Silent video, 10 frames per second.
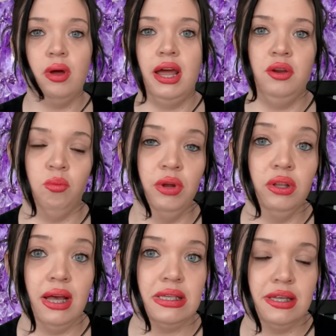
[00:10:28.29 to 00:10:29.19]
And I
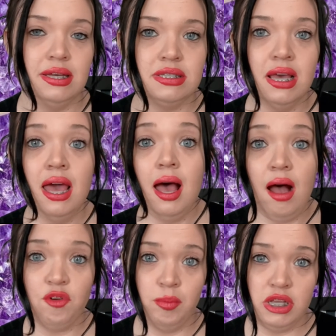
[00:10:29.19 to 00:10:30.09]
realized this
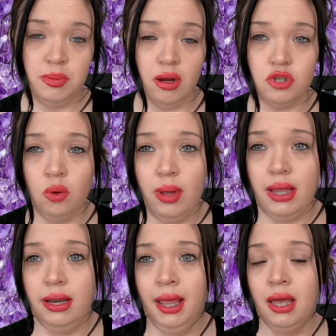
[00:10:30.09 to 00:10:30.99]
after my spiritual
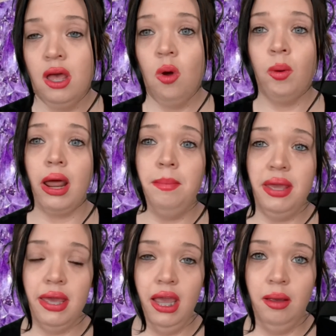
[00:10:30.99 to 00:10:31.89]
awakening, when
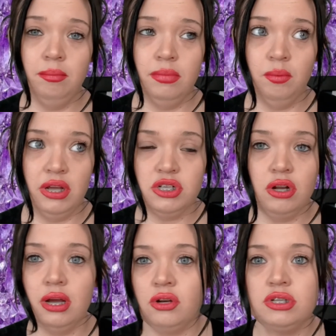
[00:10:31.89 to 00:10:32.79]
I
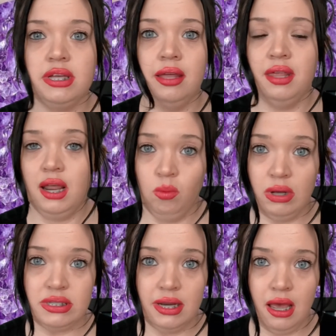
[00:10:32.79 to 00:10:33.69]
started to understand that I
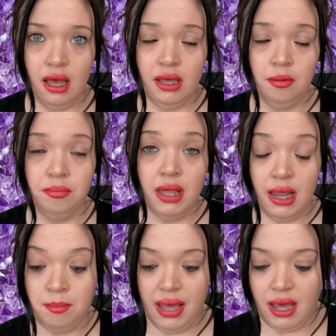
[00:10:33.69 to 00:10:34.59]
wasn't an
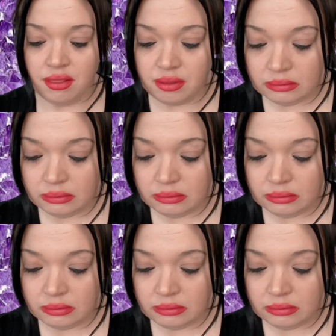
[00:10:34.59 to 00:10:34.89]
empath.